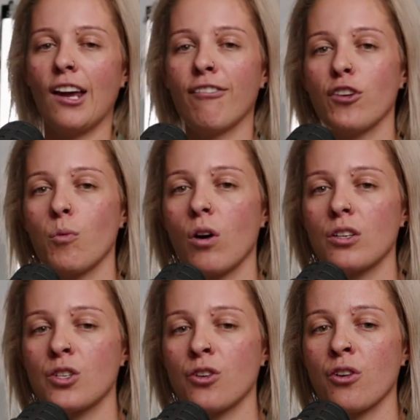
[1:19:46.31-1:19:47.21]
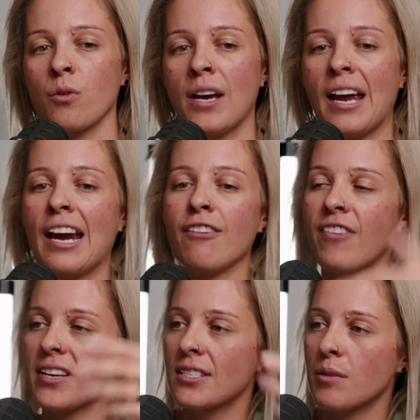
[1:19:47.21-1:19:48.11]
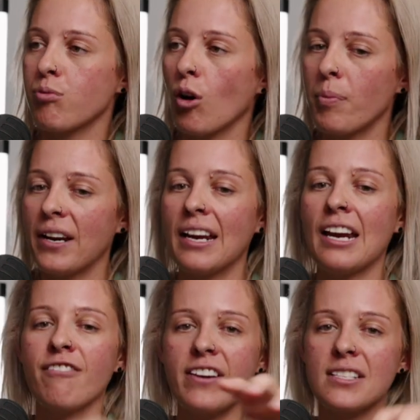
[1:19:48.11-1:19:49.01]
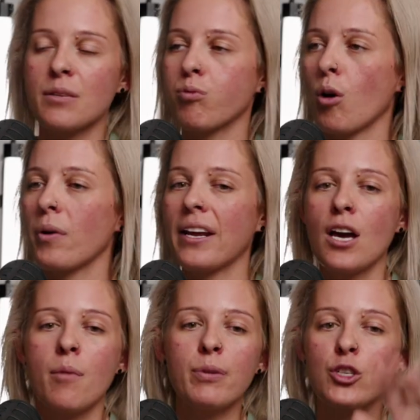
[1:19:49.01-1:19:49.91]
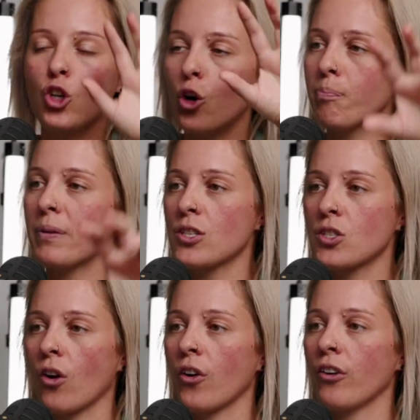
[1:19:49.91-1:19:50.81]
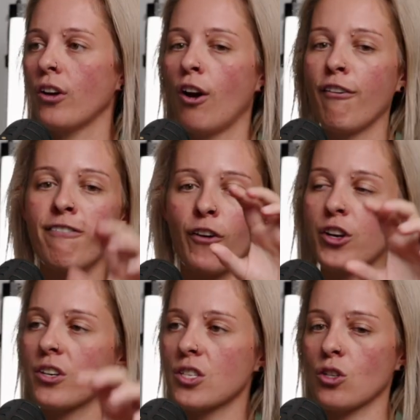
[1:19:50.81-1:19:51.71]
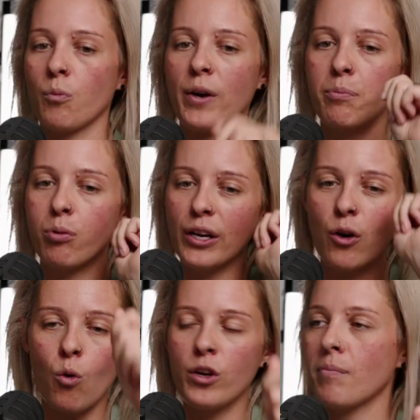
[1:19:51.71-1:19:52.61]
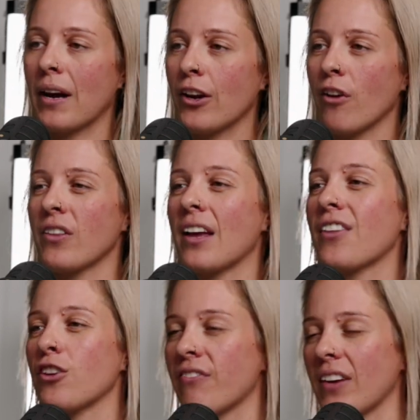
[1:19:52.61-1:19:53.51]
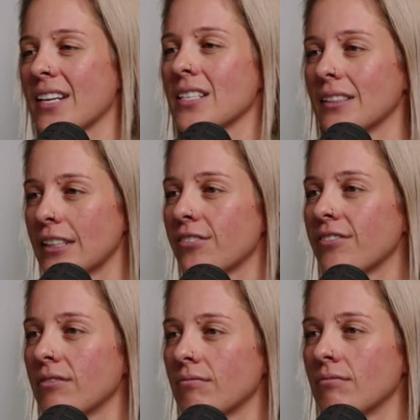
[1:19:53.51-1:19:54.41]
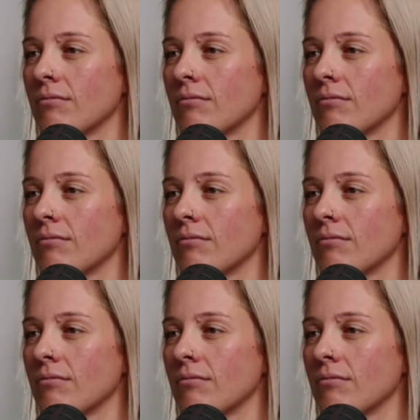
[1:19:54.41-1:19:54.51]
If you want to invest in property, but don't be so focused on where you're putting all your money over there that you forget to live.